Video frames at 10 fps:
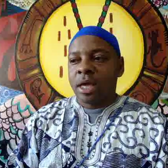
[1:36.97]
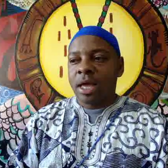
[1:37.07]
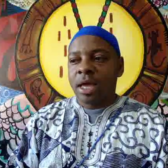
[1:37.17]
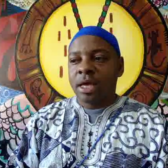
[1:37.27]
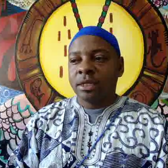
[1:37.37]

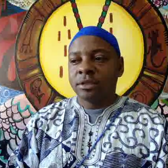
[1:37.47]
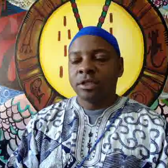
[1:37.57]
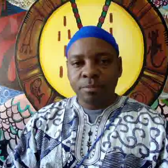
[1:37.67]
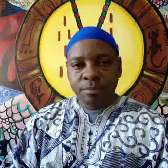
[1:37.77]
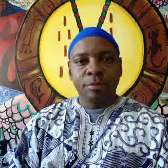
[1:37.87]
And
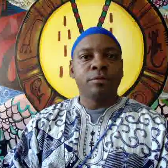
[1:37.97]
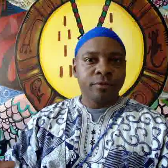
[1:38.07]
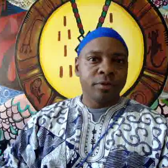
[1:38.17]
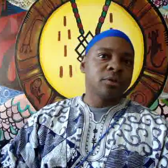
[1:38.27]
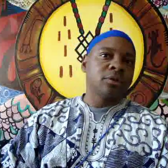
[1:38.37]
some people
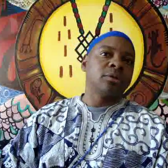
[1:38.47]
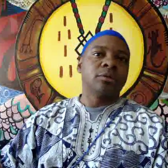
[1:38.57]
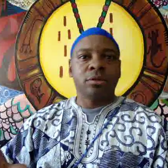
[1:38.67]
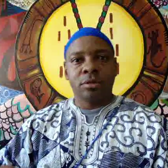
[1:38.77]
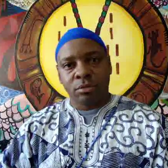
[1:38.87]
feel,
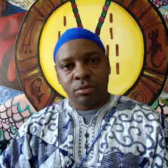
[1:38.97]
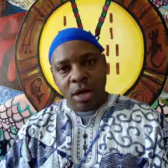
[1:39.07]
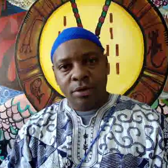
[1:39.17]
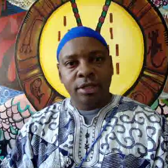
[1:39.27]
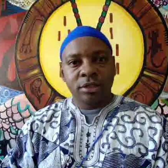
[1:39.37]
oh
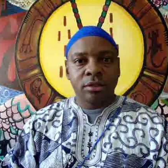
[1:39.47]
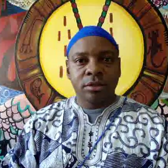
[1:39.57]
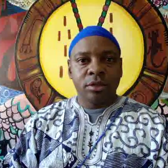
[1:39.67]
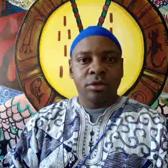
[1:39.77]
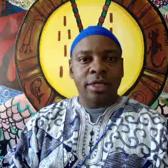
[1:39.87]
wow, that's
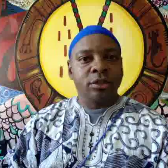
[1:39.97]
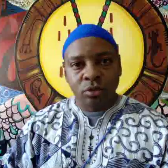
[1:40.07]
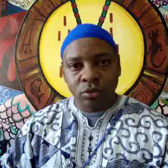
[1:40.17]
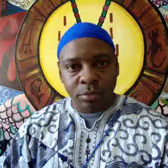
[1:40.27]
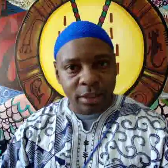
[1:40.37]

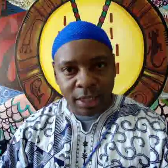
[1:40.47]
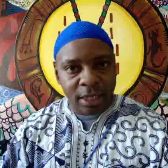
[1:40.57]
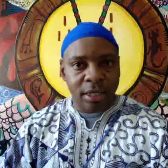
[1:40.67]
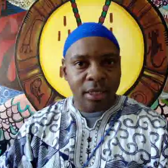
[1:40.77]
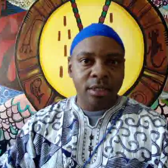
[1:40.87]
too much. I
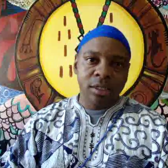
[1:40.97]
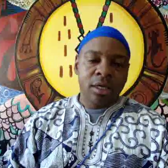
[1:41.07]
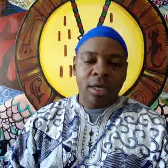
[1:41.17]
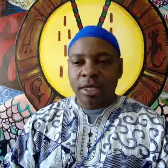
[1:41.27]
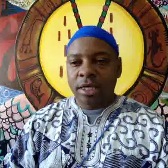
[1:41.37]
can't
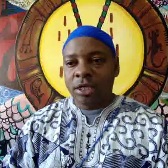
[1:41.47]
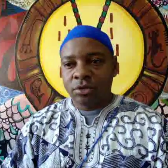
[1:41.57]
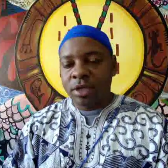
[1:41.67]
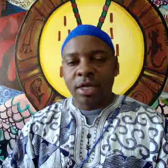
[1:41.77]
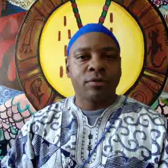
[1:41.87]

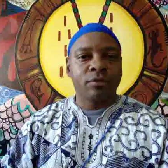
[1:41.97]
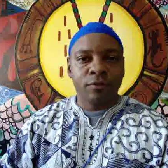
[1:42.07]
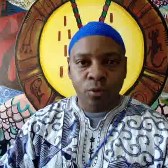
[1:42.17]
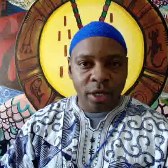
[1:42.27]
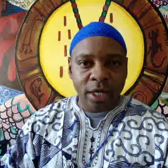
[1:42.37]
do that every
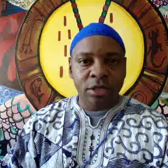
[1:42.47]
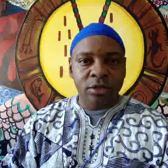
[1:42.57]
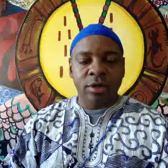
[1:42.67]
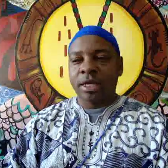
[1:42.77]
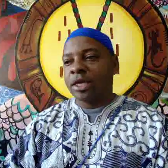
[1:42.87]
4
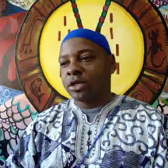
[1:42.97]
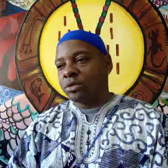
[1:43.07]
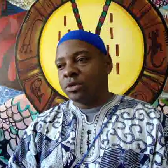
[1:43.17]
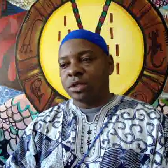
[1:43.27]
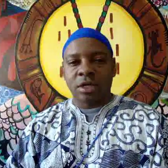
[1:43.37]
days, or I can't
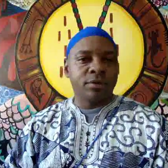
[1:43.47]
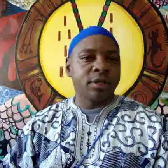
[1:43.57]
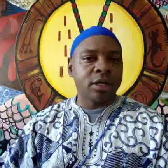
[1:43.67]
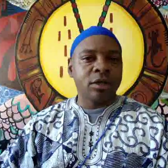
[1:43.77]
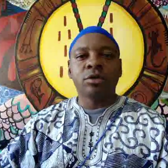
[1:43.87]
do this every
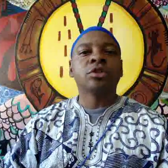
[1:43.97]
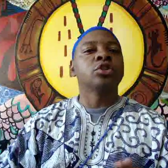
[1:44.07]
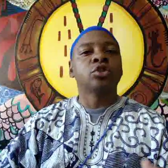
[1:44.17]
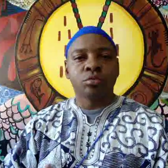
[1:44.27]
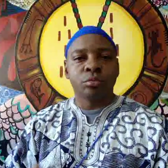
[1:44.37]
day. It's
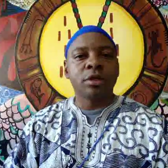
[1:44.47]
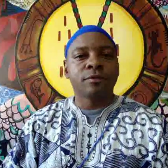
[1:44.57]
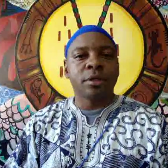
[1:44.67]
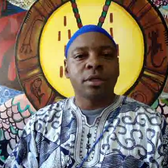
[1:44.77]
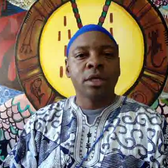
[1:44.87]
just too much
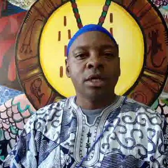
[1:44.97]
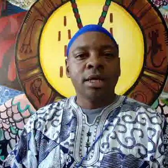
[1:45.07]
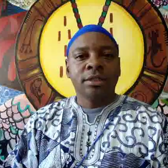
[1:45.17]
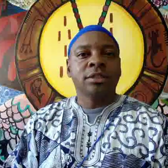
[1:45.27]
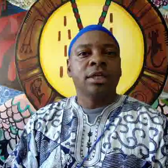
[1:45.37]
for me to
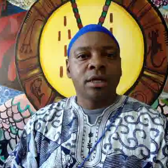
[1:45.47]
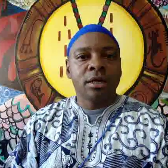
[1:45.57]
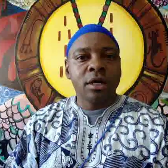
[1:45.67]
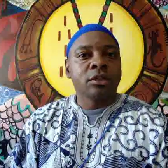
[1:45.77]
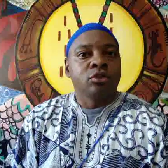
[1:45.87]
take
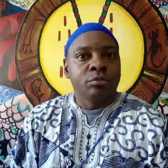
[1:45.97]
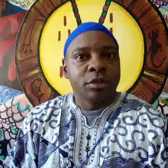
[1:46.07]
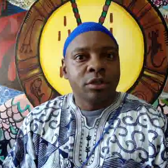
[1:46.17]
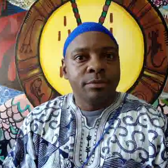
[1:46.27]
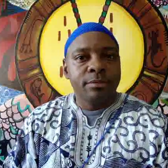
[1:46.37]
on. It's too
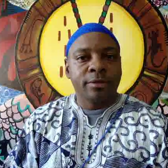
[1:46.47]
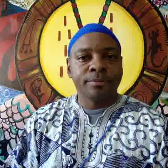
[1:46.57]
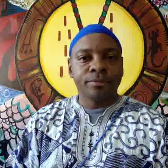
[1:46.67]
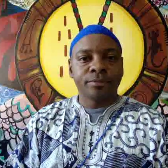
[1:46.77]
much commitment.